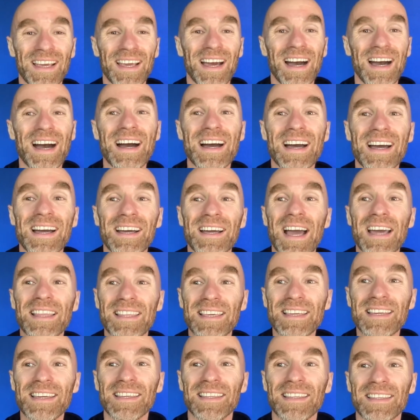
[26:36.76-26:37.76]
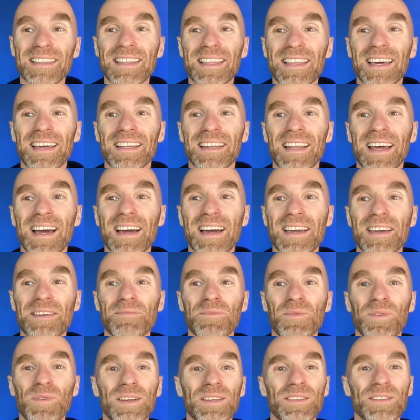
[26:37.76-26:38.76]
I think that I'm
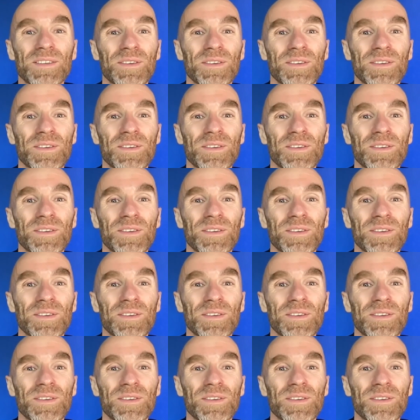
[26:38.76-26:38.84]
going